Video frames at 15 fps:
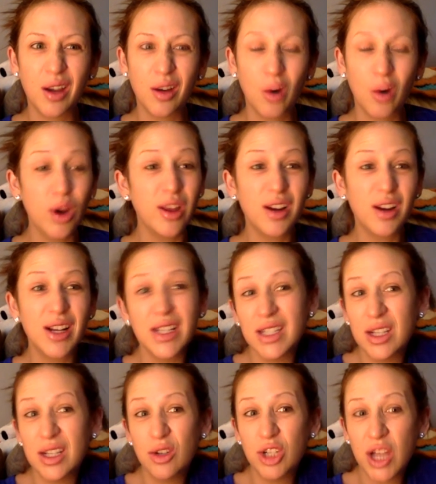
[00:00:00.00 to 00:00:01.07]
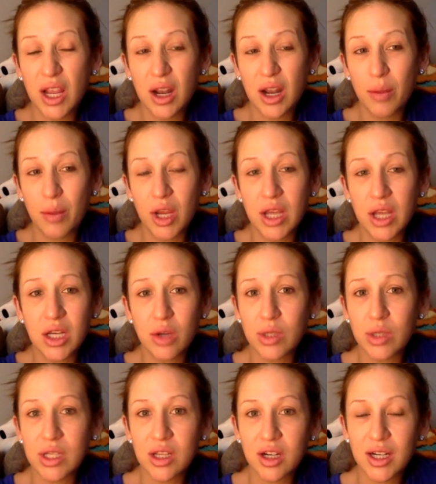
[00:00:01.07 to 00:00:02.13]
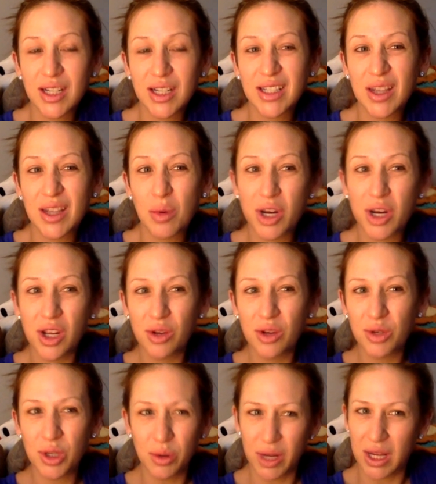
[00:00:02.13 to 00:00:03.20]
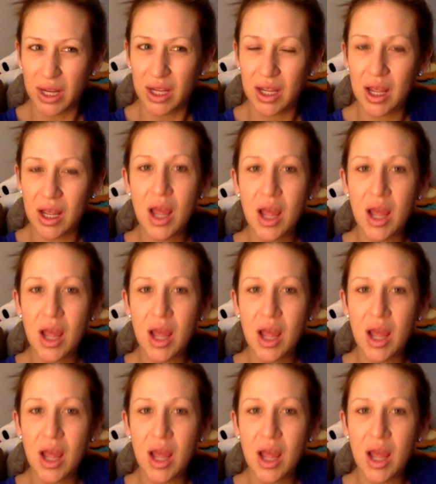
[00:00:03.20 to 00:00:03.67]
or they're going to see you shaking up your ketones and they're going to say, what are you doing?